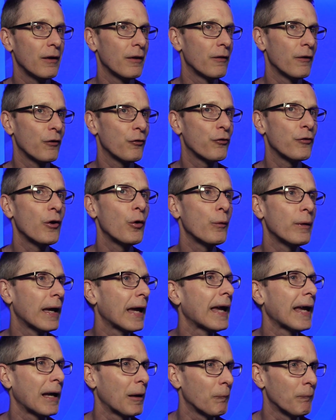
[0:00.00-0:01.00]
There's no
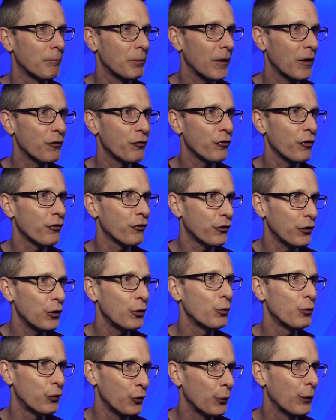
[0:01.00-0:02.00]
game. It's just
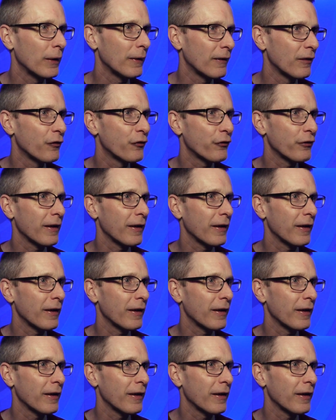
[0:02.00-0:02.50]
you doing these